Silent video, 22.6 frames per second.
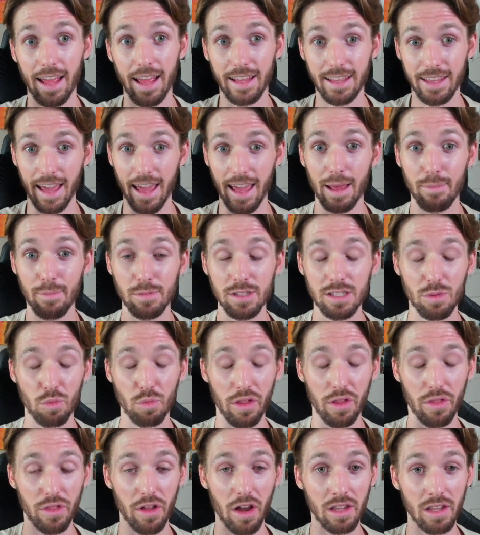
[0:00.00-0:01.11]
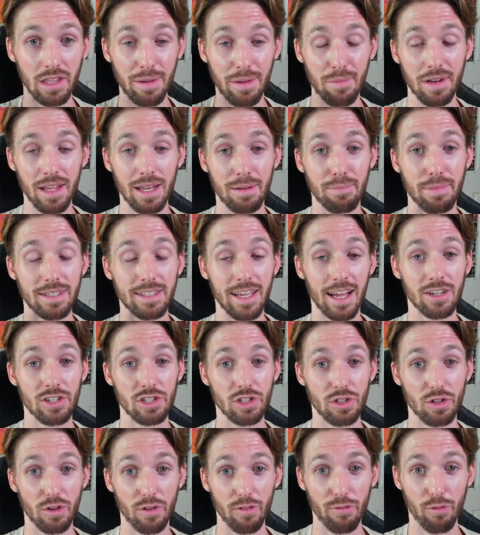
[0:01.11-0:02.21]
games with unlimited
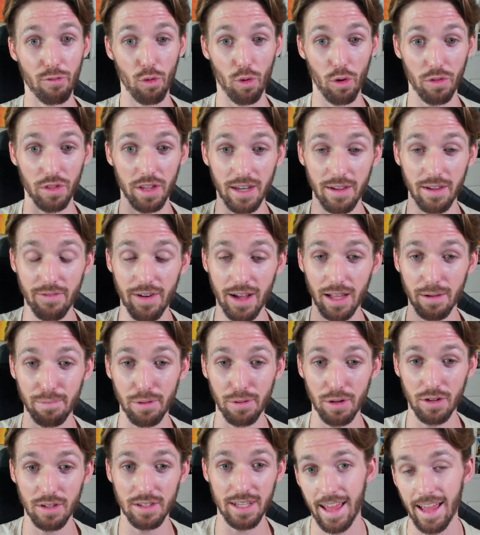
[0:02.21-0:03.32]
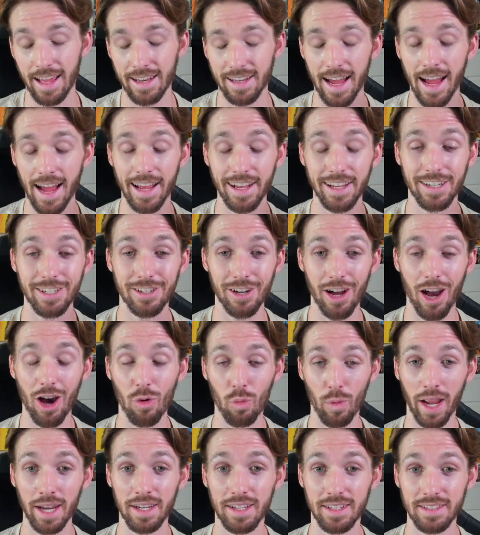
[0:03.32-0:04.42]
potential for the developers, and I cannot
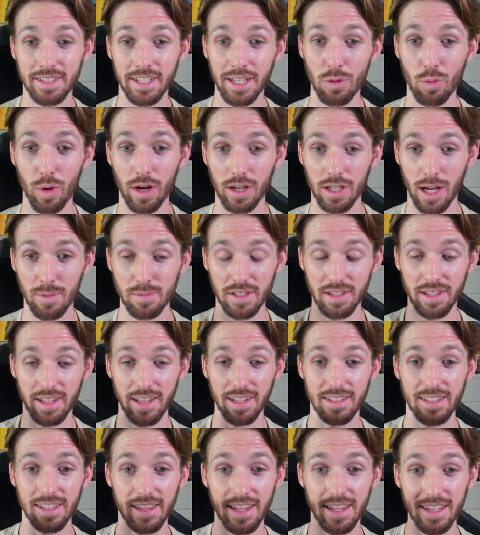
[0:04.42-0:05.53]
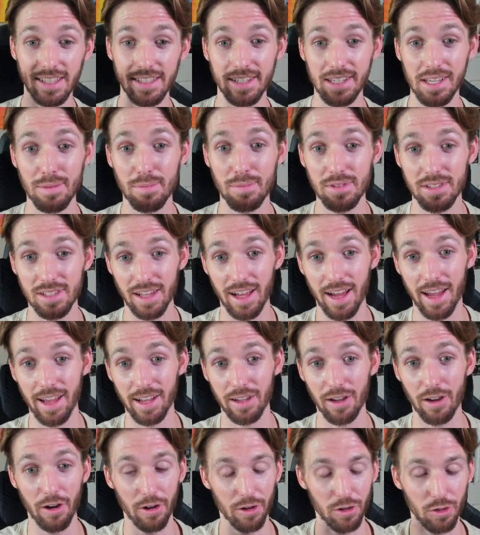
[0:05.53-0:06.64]
wait to see what comes of this. This seems
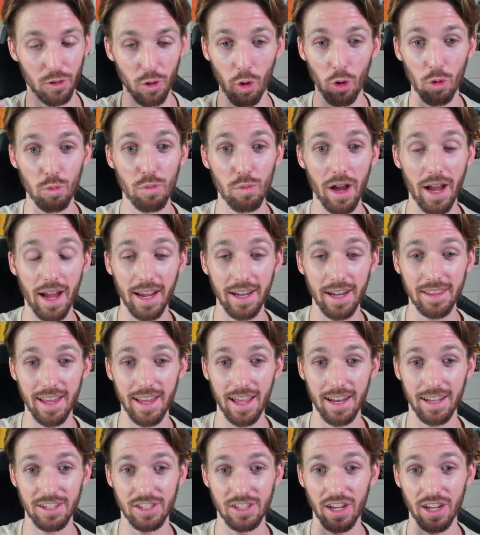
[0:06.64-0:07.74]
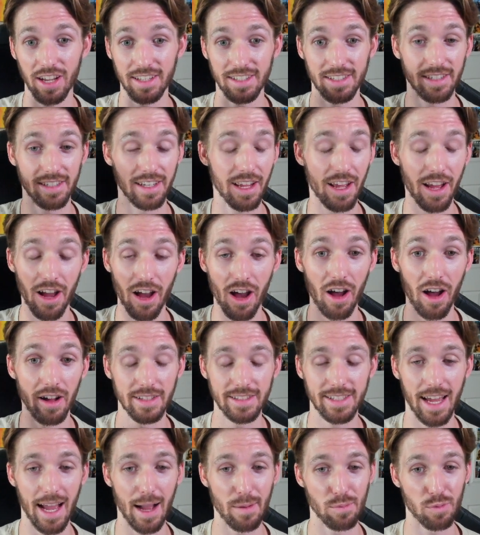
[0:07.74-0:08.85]
like a gold mine that is just
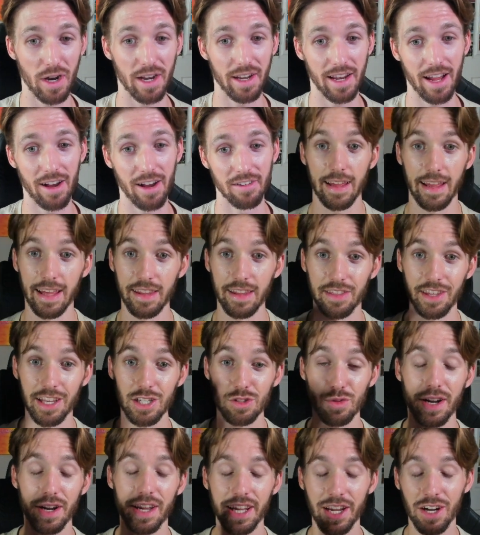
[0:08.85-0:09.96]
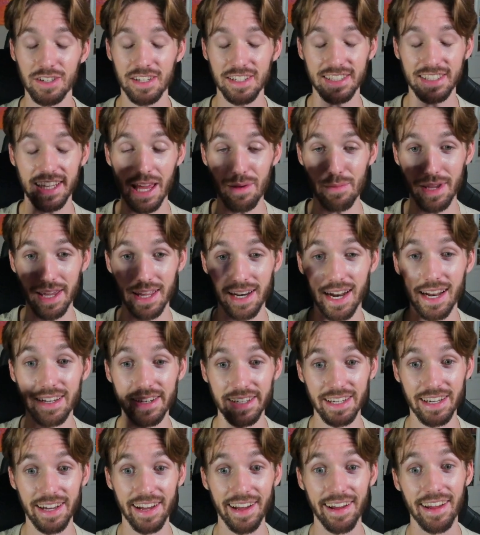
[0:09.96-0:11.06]
untapped right now. And this right here just gave me an
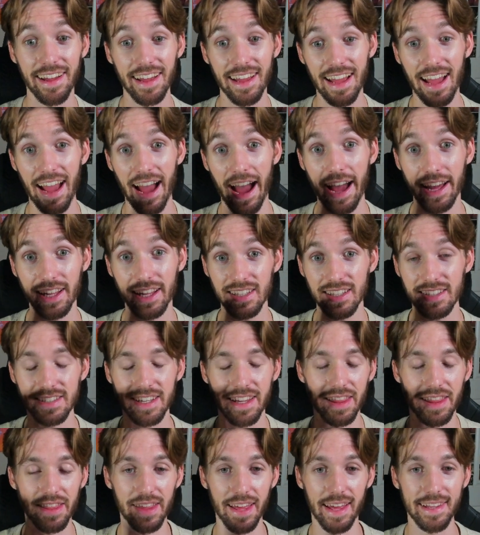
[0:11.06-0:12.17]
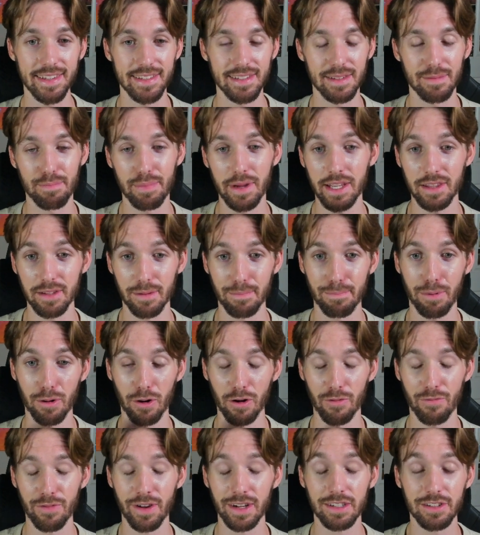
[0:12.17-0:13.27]
idea. I could see this being the
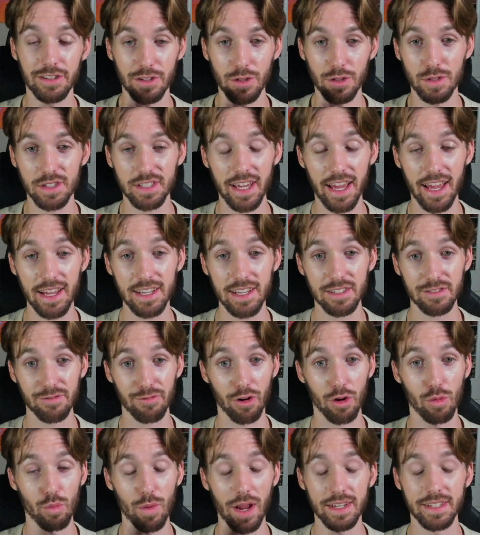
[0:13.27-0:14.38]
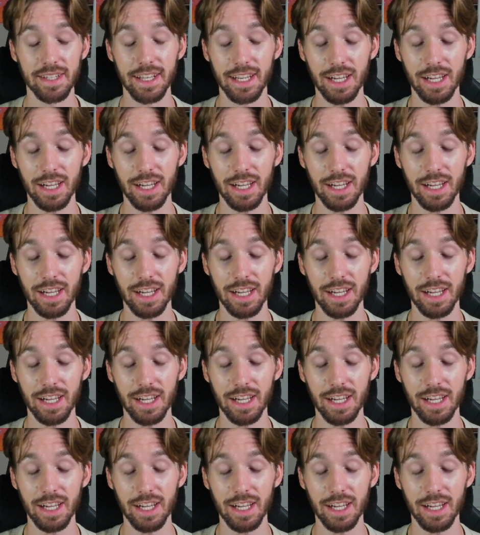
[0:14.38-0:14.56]
perfect use case for renting